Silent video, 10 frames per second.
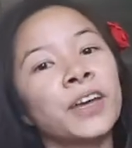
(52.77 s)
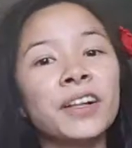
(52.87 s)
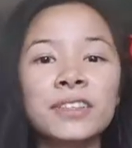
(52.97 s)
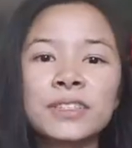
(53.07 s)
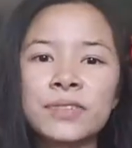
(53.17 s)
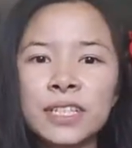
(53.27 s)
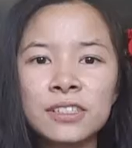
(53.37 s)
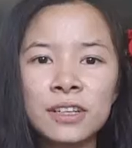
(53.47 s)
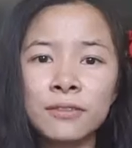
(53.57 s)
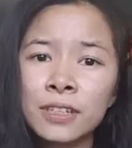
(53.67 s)
All these
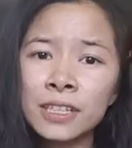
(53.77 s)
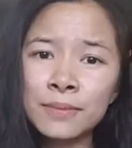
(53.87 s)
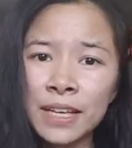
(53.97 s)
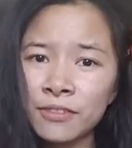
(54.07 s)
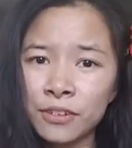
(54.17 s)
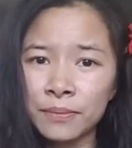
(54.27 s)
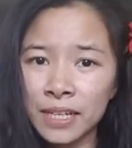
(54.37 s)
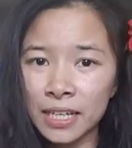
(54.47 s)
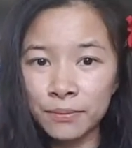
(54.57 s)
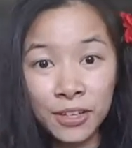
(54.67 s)
videos are really made for
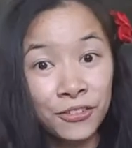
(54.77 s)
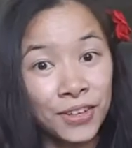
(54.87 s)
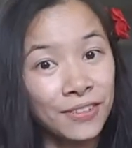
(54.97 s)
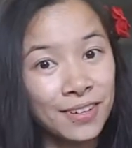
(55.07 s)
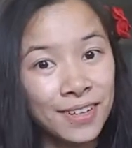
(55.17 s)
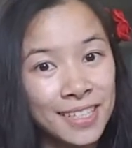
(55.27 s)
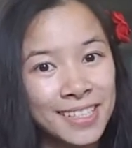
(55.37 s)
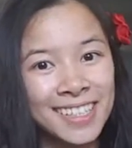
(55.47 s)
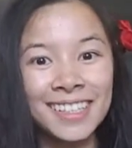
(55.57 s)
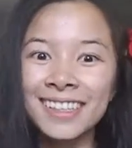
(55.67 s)
me, but if you wanna
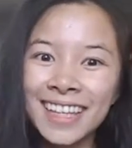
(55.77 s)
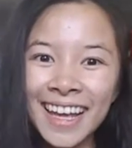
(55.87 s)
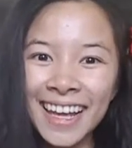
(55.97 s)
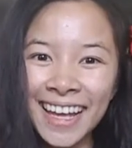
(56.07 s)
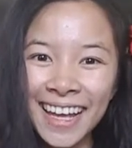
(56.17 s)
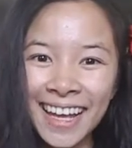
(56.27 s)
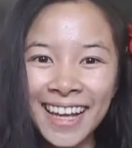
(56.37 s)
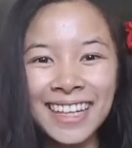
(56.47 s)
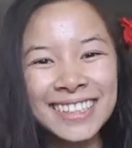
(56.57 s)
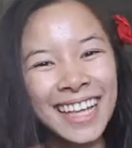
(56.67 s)
watch it,
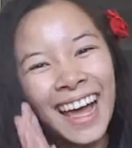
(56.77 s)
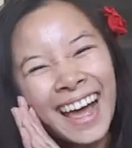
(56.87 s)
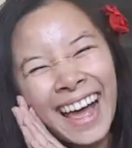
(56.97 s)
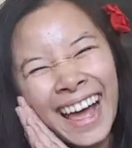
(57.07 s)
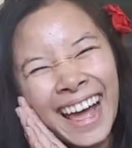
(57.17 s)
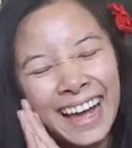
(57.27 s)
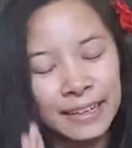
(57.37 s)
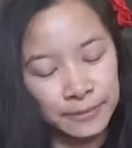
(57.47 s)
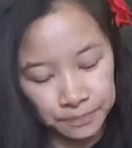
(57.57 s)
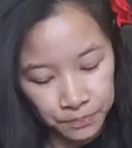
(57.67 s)
thanks.
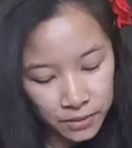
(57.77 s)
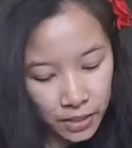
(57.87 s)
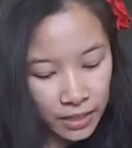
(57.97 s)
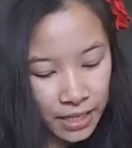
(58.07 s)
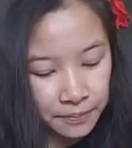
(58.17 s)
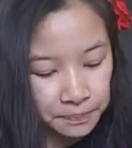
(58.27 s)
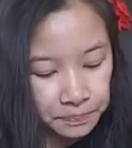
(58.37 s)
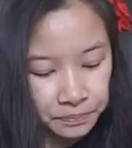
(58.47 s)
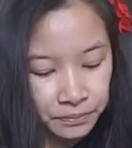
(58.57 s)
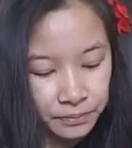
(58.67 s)
Okay,
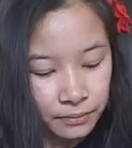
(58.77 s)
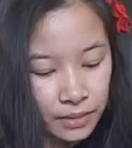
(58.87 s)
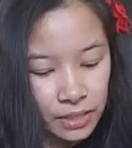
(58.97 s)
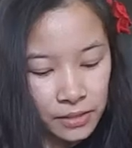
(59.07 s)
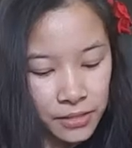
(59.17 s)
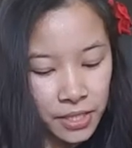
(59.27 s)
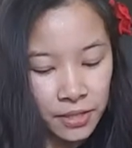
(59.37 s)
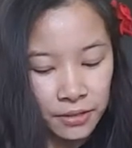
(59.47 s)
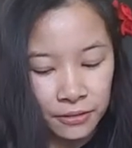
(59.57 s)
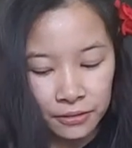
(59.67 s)

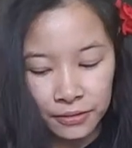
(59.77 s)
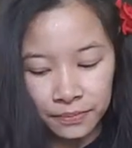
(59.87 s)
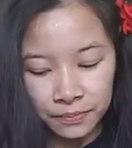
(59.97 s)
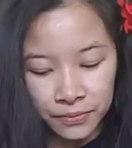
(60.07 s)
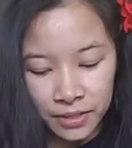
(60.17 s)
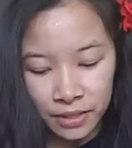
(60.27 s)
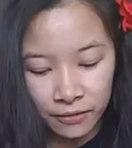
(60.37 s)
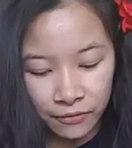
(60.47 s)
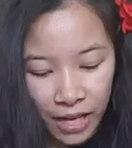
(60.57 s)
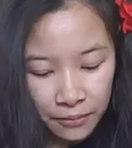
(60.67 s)
so the
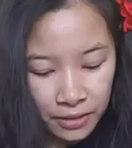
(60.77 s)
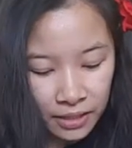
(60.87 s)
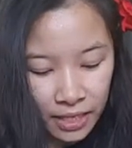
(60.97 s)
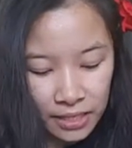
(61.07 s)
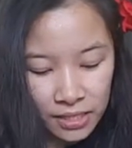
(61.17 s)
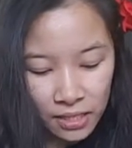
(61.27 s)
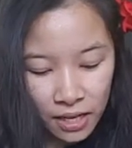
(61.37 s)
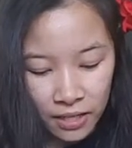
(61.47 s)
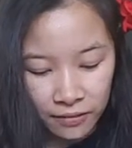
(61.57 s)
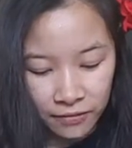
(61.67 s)
fabric that I
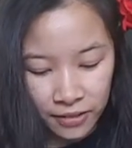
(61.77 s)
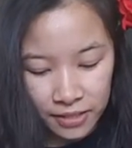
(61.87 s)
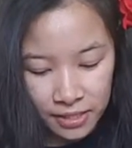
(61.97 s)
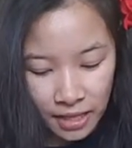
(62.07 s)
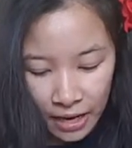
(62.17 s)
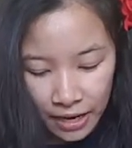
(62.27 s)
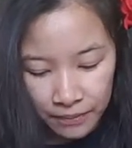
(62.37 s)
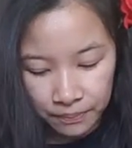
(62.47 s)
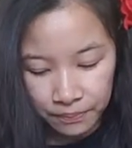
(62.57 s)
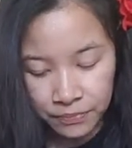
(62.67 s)
saw the first
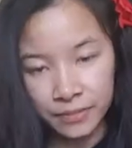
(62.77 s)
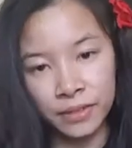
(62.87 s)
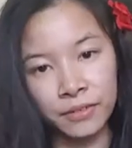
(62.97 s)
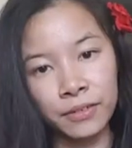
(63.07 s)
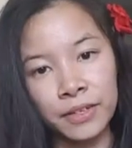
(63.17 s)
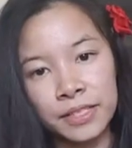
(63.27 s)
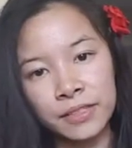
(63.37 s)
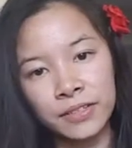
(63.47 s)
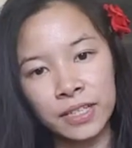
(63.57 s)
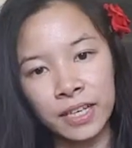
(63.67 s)
time, of course,
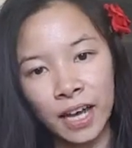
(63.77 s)
if you can